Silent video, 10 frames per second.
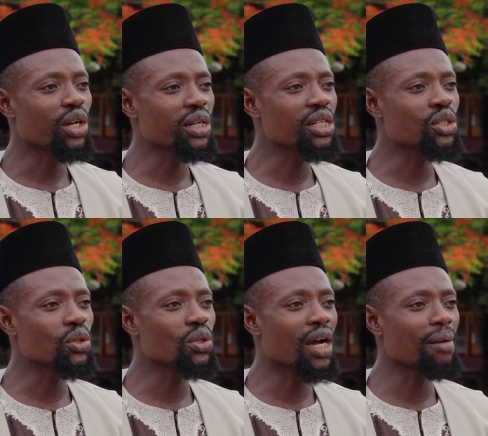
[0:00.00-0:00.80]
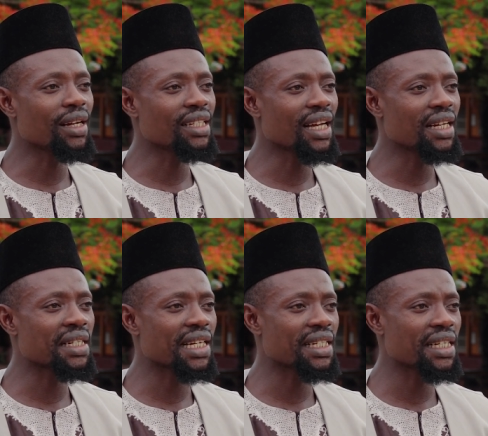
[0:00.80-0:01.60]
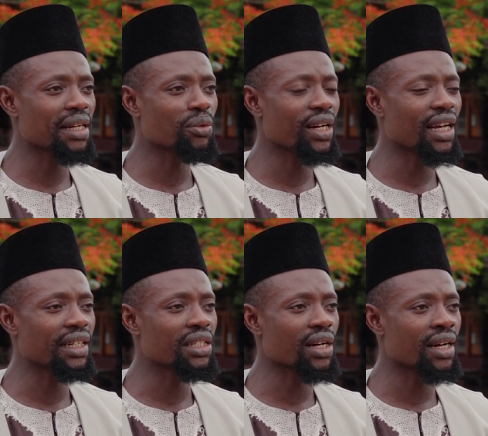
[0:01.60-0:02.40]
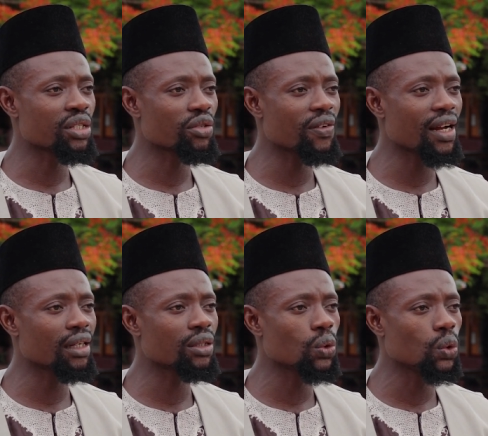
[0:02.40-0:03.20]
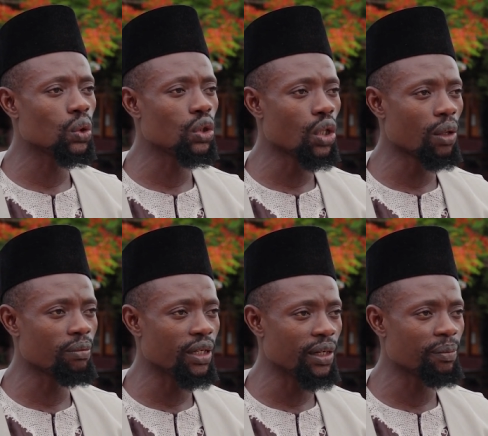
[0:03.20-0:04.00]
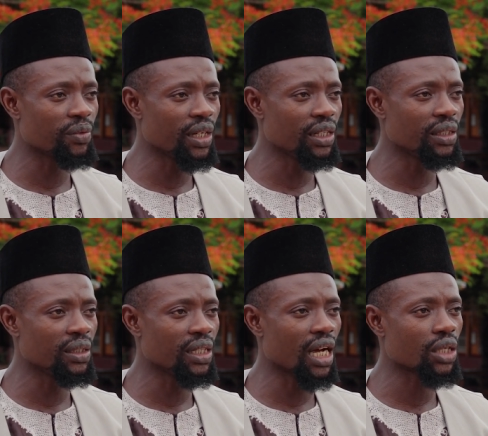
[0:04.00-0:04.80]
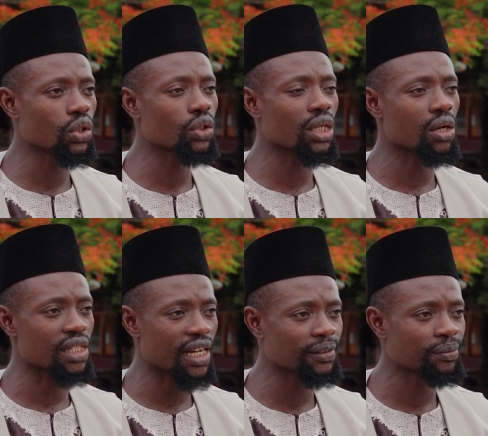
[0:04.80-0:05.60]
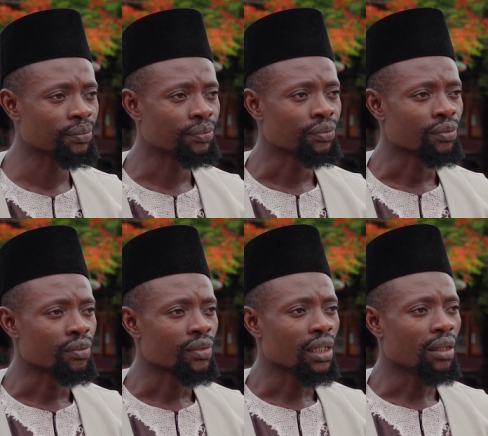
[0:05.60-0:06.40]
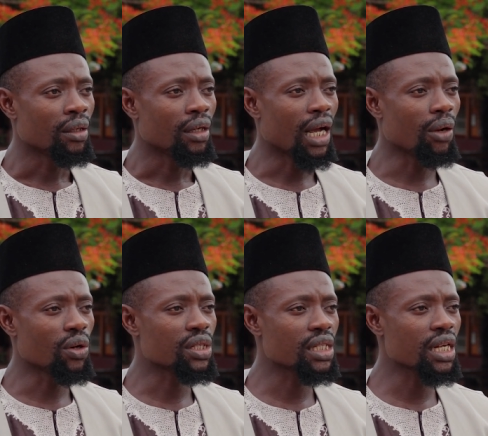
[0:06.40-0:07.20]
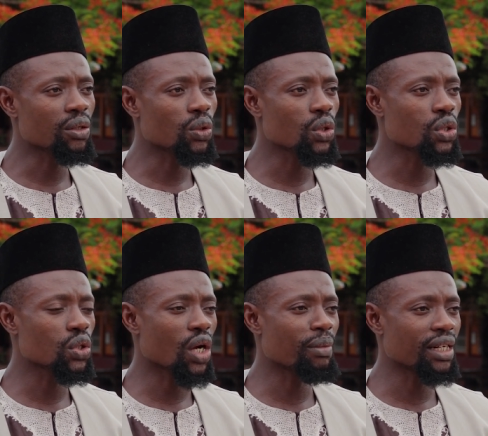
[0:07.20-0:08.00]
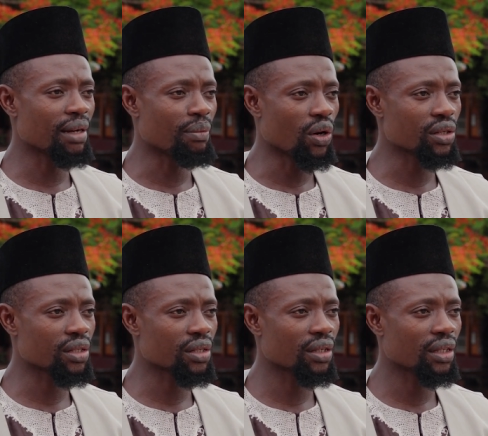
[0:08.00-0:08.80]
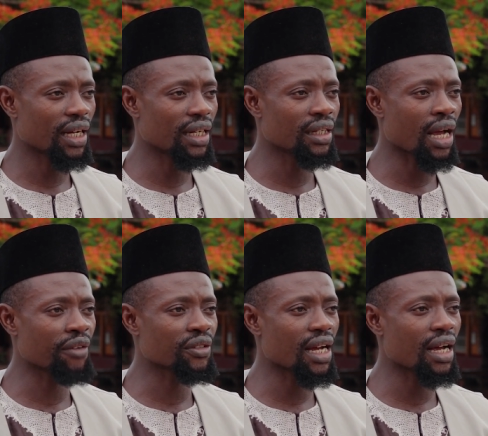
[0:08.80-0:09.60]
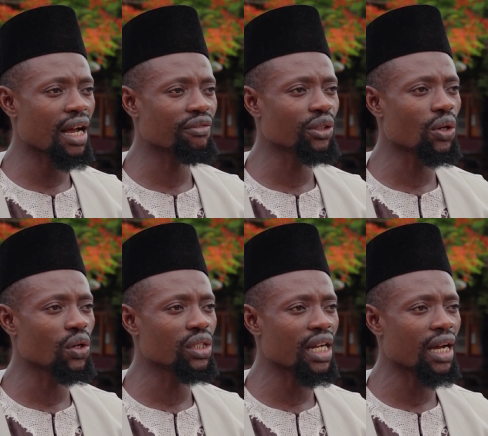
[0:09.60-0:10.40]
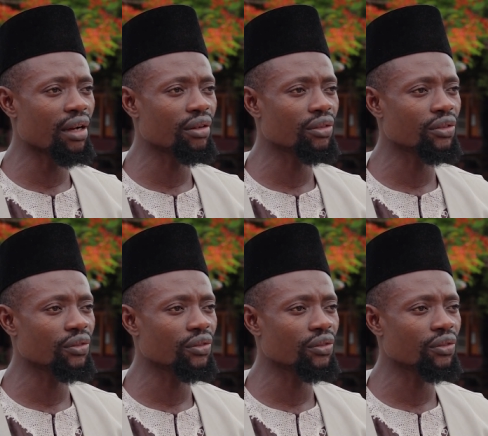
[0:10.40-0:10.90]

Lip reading: journey to Ahmadiyya started when I transferred to Lumbly in year 2000. I was staying close to Ahmadiyya Mosque, and after having gone there